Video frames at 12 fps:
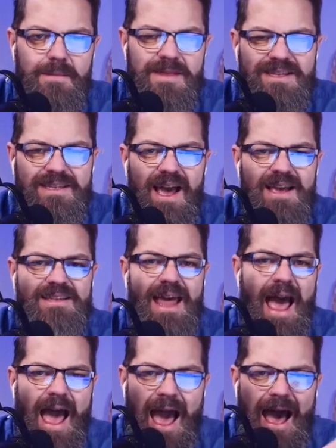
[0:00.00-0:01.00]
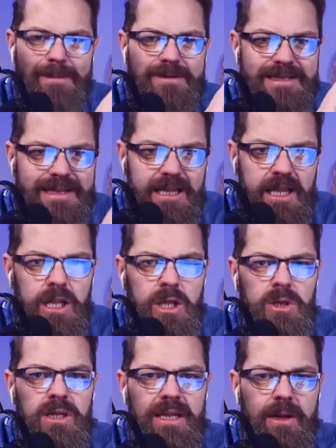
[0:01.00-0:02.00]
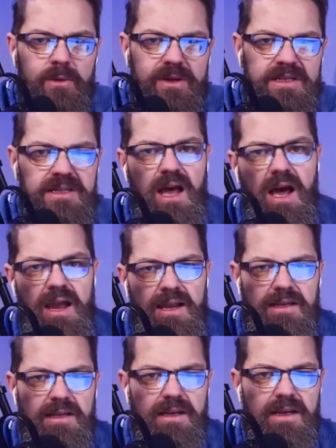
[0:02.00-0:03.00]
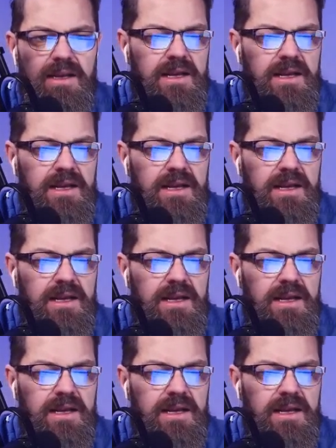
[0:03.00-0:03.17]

I mean, this guy is absolutely resigned